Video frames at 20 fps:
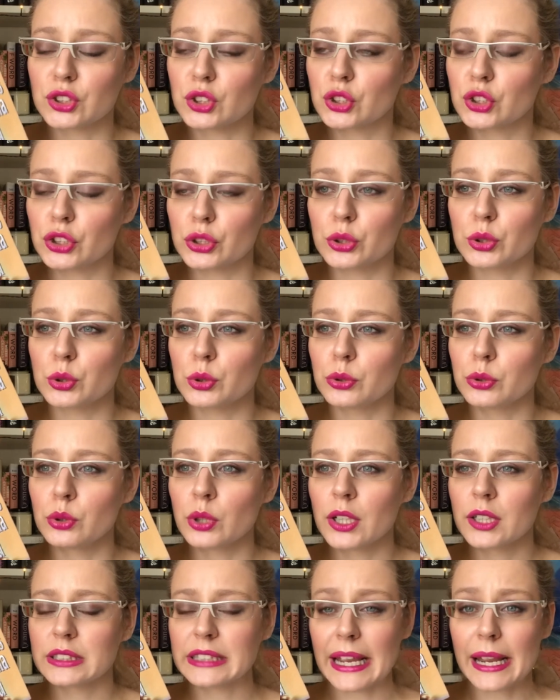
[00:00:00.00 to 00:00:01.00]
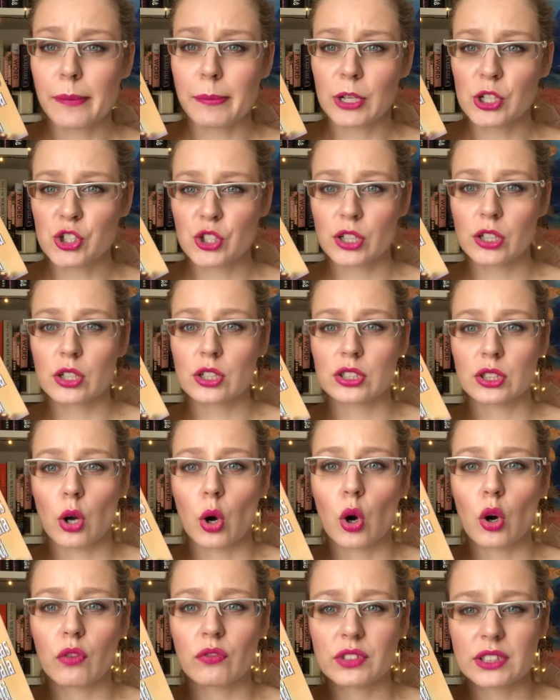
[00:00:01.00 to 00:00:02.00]
to take pictures
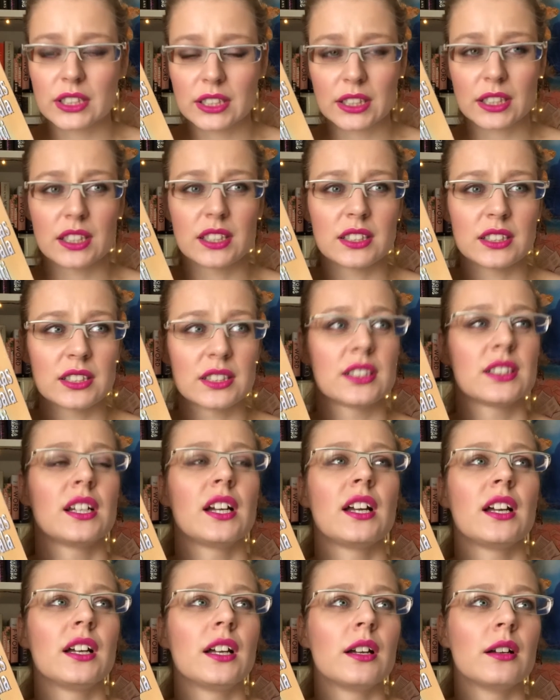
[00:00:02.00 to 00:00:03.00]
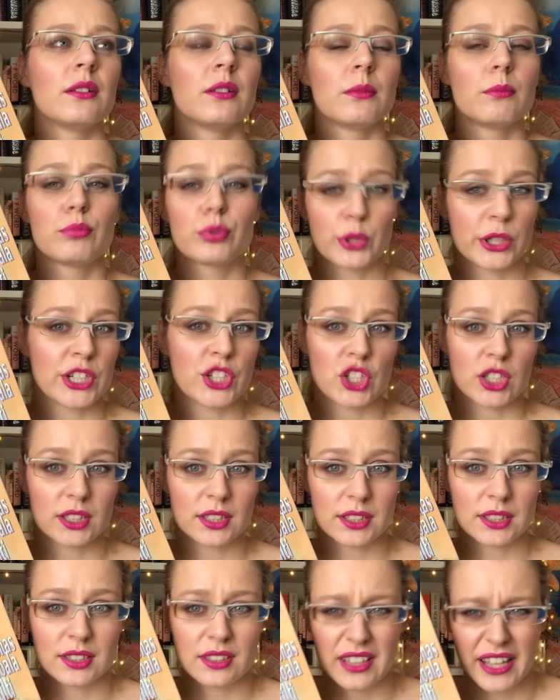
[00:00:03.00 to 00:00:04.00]
of these
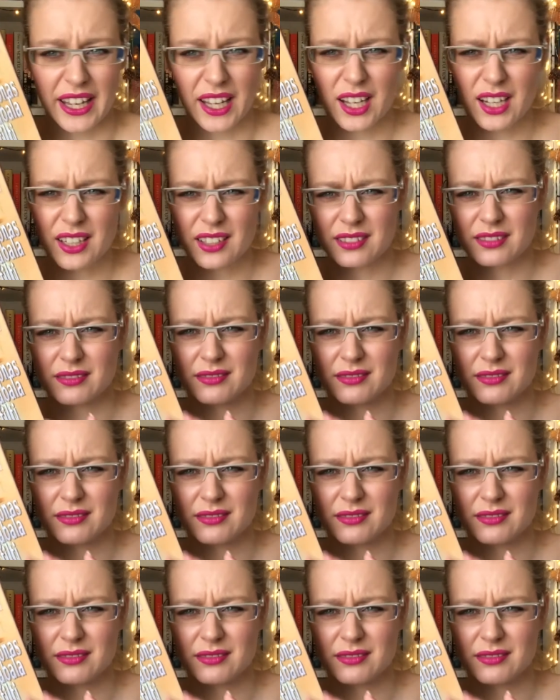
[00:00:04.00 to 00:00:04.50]
bridges, like,